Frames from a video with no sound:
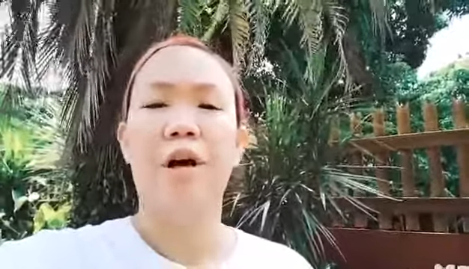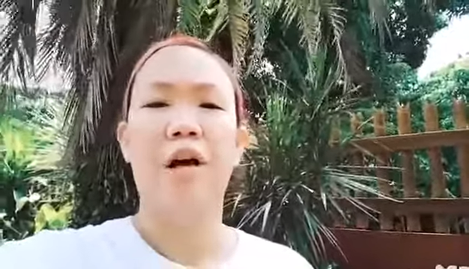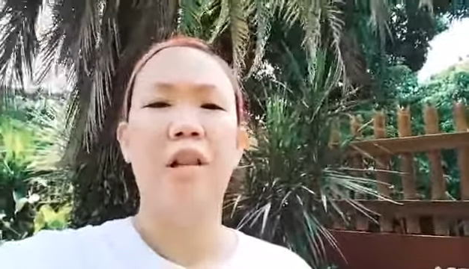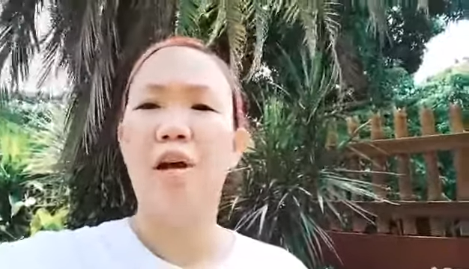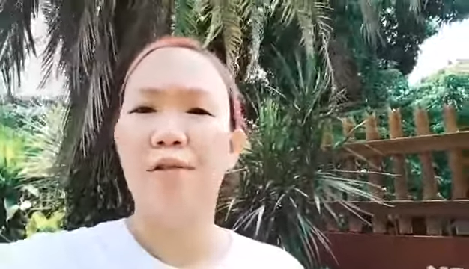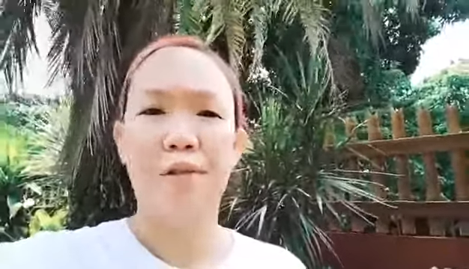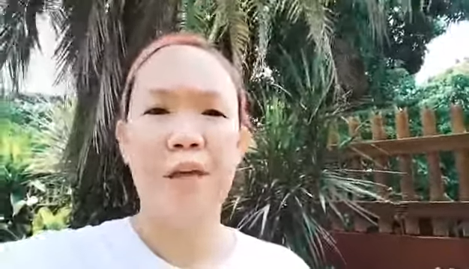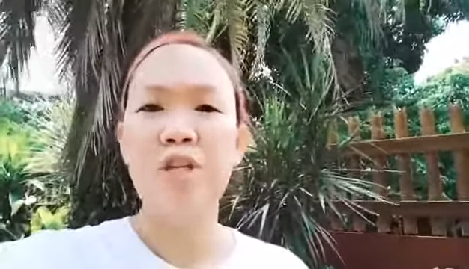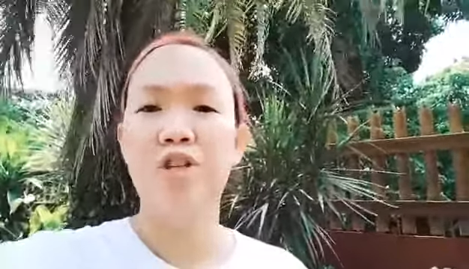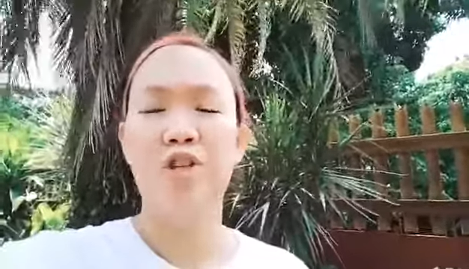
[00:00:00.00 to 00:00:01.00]
a lot of
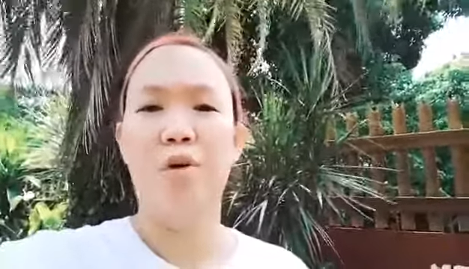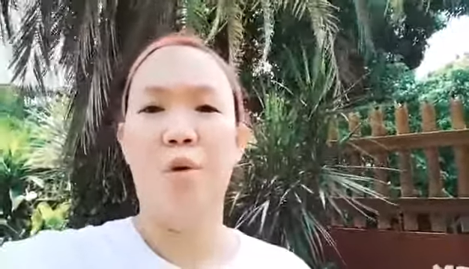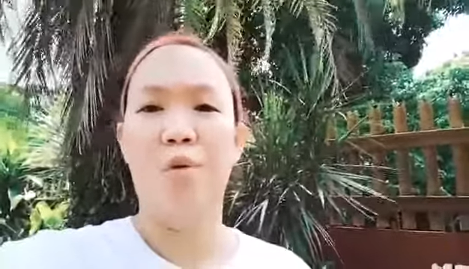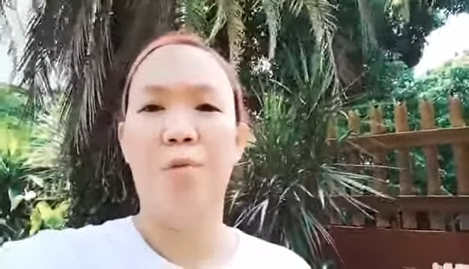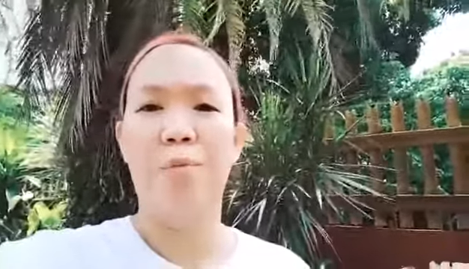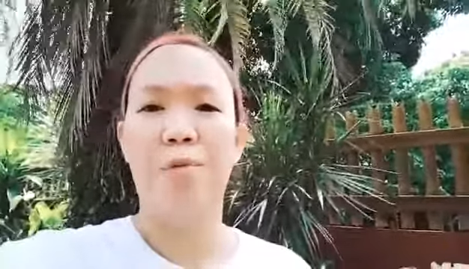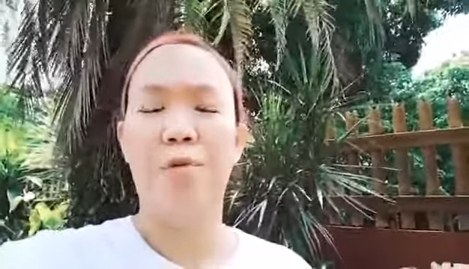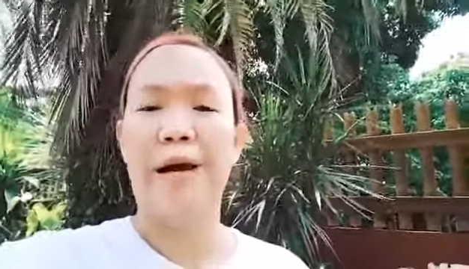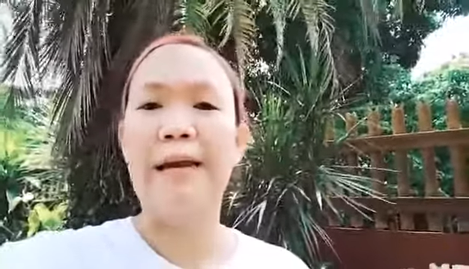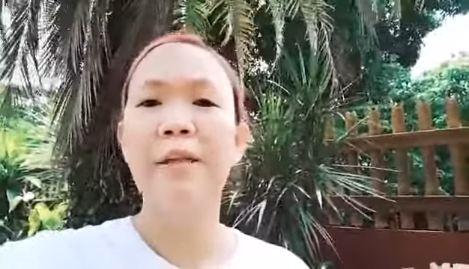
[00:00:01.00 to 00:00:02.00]
things to know,
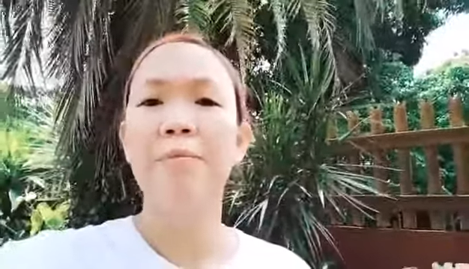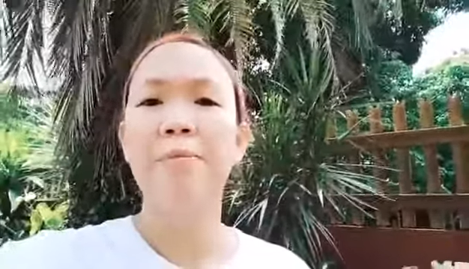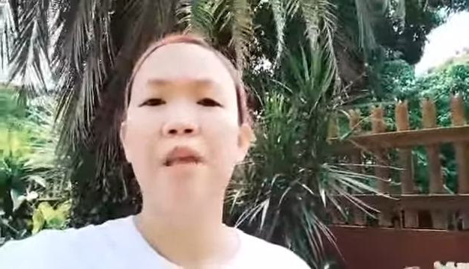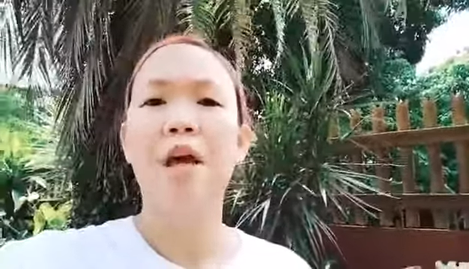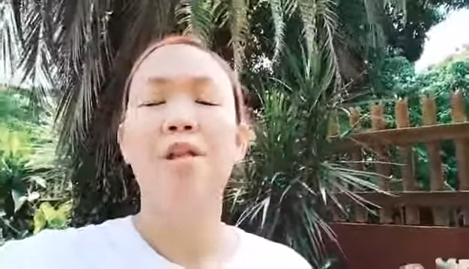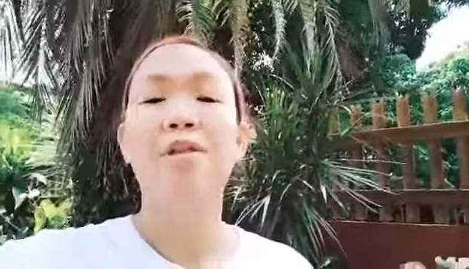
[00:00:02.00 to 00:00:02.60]
right? The